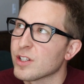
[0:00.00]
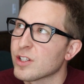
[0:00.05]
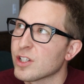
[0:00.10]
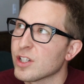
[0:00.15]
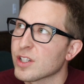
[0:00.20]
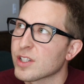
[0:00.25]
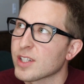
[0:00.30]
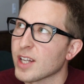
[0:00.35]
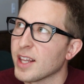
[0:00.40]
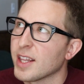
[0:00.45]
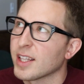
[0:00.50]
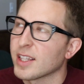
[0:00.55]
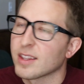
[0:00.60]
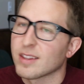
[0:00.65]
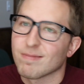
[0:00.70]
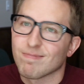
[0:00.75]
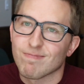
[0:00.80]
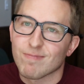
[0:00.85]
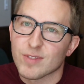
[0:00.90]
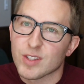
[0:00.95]
It's just, I
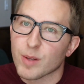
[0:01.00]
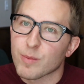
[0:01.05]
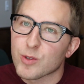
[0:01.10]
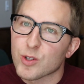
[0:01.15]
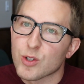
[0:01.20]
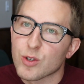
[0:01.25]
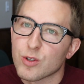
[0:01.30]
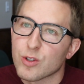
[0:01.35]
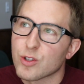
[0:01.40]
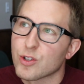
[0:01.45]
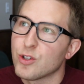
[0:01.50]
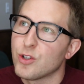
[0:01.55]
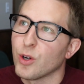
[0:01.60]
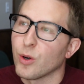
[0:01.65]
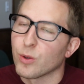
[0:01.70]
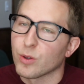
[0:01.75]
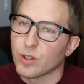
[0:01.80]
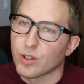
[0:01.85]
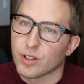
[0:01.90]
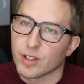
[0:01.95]
think some students
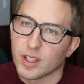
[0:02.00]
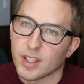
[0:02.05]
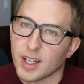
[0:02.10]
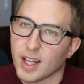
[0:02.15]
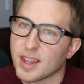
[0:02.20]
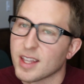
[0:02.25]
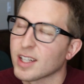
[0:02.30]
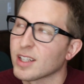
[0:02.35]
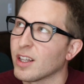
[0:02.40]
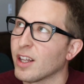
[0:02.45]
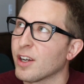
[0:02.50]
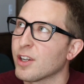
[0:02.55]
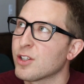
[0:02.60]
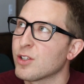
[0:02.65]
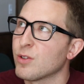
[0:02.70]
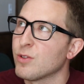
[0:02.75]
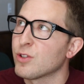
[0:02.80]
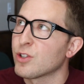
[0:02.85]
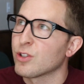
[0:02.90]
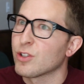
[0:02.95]
don't learn it. I think a lot of
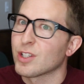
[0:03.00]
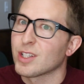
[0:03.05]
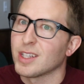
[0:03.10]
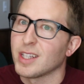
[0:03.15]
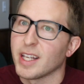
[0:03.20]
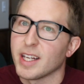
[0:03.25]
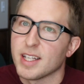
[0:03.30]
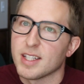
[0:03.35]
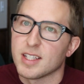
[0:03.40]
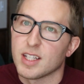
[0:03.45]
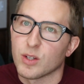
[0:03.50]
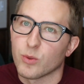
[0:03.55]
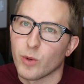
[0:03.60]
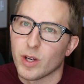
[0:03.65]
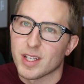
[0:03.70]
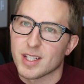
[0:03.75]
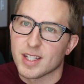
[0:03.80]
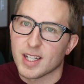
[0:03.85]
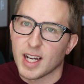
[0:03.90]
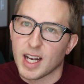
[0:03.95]
students are just lazy and
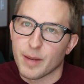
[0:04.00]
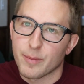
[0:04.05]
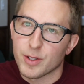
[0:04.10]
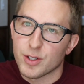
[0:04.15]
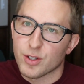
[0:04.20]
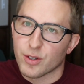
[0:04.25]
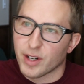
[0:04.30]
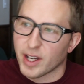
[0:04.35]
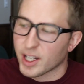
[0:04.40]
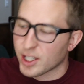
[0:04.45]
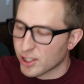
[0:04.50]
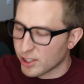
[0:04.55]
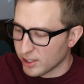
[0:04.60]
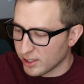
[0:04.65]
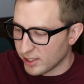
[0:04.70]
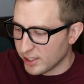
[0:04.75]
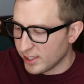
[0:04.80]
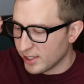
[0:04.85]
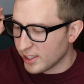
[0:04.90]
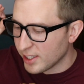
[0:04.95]
waste time and don't
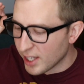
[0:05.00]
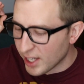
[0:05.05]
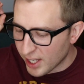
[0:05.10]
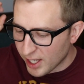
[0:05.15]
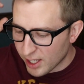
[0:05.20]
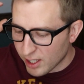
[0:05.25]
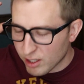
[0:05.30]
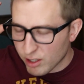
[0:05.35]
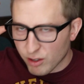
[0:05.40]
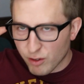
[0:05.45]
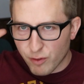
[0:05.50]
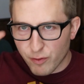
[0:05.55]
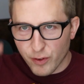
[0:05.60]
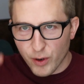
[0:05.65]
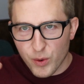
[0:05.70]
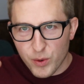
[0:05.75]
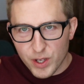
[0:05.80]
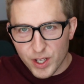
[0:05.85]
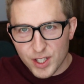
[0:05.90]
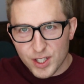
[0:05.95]
actually
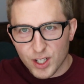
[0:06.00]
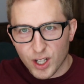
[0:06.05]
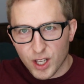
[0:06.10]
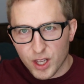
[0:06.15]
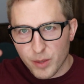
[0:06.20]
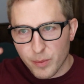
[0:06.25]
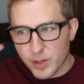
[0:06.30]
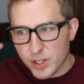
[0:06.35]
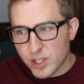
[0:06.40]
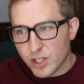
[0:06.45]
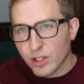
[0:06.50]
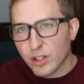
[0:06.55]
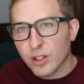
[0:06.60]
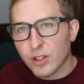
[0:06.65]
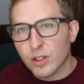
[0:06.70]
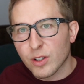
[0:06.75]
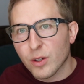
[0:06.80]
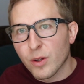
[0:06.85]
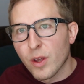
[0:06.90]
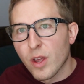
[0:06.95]
focus on the
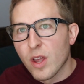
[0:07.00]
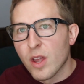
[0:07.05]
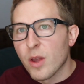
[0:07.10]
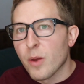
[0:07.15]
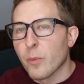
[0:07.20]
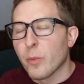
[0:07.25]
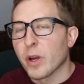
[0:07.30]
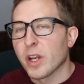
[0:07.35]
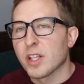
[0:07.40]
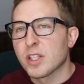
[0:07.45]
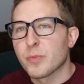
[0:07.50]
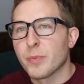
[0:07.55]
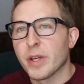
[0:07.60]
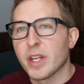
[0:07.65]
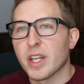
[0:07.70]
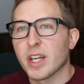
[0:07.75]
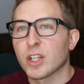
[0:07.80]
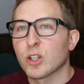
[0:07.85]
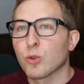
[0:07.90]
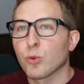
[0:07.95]
material. But it's
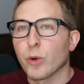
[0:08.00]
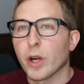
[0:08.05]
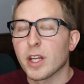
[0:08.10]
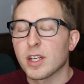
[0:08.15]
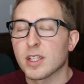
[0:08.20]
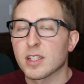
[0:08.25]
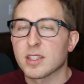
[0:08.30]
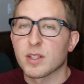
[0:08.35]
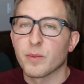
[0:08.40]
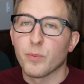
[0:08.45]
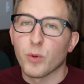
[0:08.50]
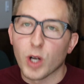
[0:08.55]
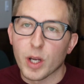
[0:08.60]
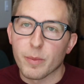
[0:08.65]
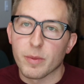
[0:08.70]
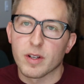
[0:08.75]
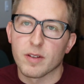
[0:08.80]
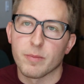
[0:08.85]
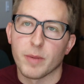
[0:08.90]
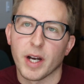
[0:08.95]
been a great
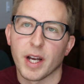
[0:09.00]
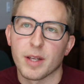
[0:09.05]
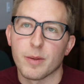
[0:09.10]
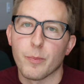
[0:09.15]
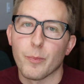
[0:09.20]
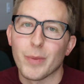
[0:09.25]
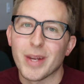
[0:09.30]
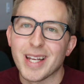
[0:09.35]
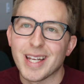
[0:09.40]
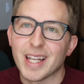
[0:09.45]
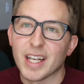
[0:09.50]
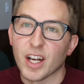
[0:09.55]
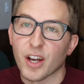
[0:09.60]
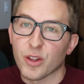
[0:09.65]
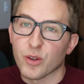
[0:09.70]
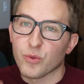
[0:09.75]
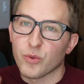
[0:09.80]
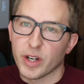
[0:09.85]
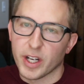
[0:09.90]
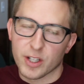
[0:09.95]
disappointment of mine meeting
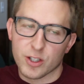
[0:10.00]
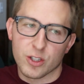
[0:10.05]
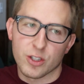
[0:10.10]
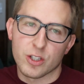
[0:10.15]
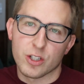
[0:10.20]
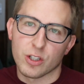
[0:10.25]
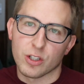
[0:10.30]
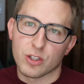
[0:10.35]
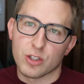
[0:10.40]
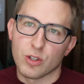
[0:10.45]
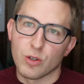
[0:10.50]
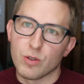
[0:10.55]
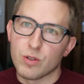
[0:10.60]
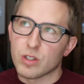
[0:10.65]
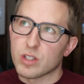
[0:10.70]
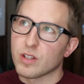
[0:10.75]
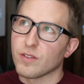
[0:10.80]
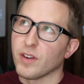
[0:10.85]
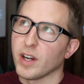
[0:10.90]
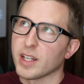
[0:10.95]
other financial engineering
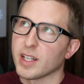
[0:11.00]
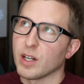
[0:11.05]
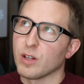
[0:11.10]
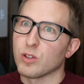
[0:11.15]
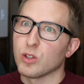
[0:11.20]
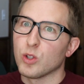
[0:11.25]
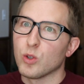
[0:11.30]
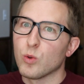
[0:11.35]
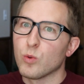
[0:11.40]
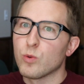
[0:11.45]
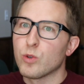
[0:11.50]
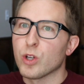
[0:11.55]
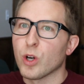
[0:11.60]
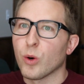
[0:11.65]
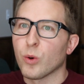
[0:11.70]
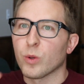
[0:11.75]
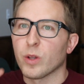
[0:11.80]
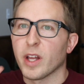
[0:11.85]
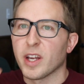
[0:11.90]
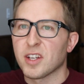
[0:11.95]
students to find out you
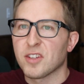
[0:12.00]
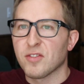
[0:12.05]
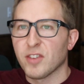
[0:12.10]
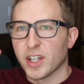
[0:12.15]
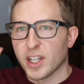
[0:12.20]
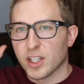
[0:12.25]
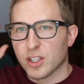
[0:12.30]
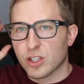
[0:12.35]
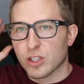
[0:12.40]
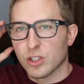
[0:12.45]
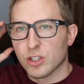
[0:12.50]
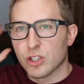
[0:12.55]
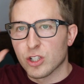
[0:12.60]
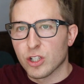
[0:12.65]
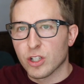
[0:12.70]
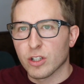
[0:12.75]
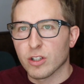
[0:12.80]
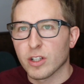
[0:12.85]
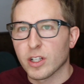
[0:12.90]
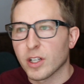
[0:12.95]
don't like financial
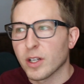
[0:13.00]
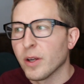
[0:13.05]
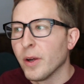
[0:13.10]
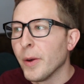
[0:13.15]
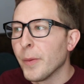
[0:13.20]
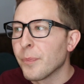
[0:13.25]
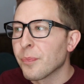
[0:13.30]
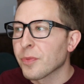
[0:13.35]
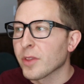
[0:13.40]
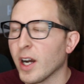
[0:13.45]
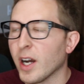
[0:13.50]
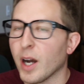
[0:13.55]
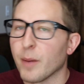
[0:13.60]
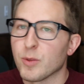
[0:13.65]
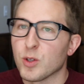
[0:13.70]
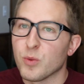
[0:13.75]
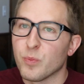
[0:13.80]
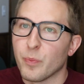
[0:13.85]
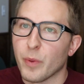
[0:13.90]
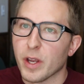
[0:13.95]
engineering.
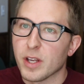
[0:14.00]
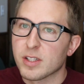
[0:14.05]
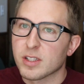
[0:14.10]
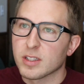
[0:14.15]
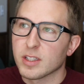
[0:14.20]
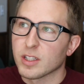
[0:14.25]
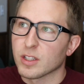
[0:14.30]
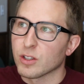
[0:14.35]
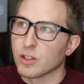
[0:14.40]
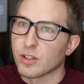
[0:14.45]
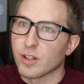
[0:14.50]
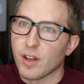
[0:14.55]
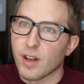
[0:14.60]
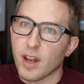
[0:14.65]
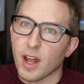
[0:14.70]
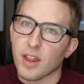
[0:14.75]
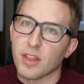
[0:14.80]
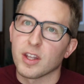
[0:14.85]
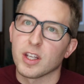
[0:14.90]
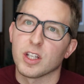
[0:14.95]
Um, you basically learned
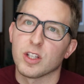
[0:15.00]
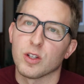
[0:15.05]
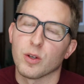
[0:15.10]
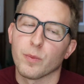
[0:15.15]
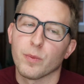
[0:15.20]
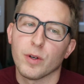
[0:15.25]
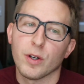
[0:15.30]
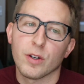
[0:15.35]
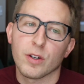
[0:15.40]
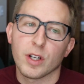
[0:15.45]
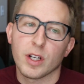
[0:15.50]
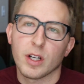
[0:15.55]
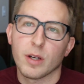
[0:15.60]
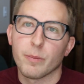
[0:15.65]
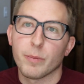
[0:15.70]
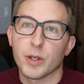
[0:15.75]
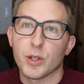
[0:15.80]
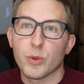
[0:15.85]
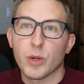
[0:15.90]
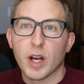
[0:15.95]
nothing in your
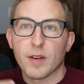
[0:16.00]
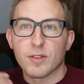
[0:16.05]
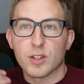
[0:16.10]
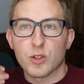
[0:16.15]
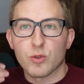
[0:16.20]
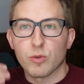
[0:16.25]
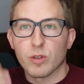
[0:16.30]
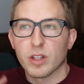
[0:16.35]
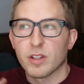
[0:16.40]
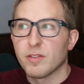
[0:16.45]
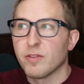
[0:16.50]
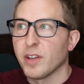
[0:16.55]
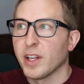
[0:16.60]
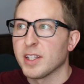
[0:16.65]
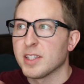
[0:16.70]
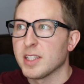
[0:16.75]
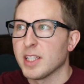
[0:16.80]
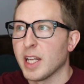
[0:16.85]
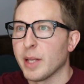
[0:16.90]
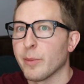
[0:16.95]
program, but you have this really
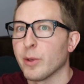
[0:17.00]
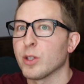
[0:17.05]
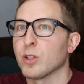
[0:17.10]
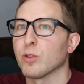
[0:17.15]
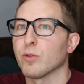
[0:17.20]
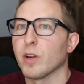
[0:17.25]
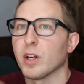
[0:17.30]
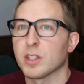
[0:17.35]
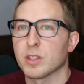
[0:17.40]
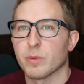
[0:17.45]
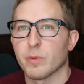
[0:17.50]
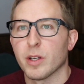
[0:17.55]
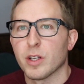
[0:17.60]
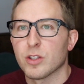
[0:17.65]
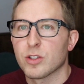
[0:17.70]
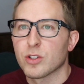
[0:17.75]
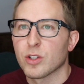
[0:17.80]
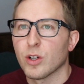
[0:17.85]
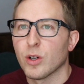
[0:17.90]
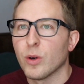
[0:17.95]
fancy name on your
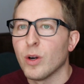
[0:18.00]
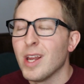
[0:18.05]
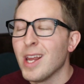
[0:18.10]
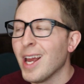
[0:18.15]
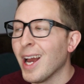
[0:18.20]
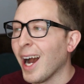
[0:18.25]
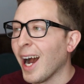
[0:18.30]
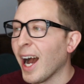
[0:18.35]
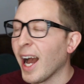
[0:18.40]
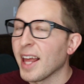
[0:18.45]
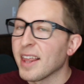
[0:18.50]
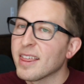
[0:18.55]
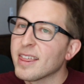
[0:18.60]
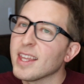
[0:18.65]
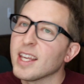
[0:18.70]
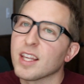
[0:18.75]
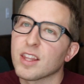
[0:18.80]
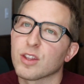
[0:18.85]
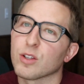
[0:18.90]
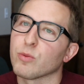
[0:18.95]
resume. So I
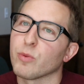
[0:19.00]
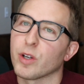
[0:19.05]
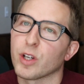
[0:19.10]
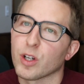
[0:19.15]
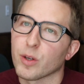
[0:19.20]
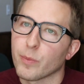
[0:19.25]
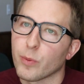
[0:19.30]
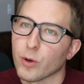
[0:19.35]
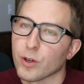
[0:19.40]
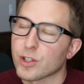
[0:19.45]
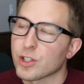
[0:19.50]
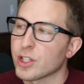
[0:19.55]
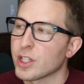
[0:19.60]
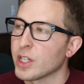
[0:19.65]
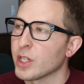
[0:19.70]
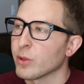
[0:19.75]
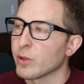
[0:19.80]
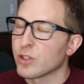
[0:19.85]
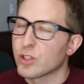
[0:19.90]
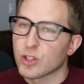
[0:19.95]
think the rigor portion
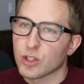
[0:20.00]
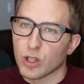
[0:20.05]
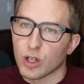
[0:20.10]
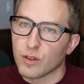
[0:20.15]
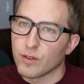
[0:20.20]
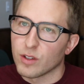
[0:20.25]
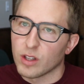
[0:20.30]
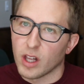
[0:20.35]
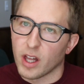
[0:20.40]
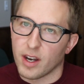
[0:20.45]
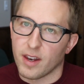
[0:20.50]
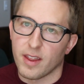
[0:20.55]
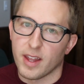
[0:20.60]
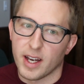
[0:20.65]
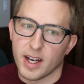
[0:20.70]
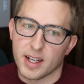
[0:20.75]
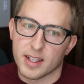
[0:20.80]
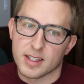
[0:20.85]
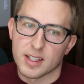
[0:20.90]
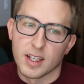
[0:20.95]
here would solve a lot of
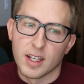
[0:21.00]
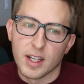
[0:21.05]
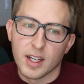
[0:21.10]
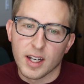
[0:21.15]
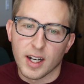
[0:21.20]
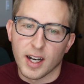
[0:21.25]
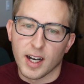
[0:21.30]
that.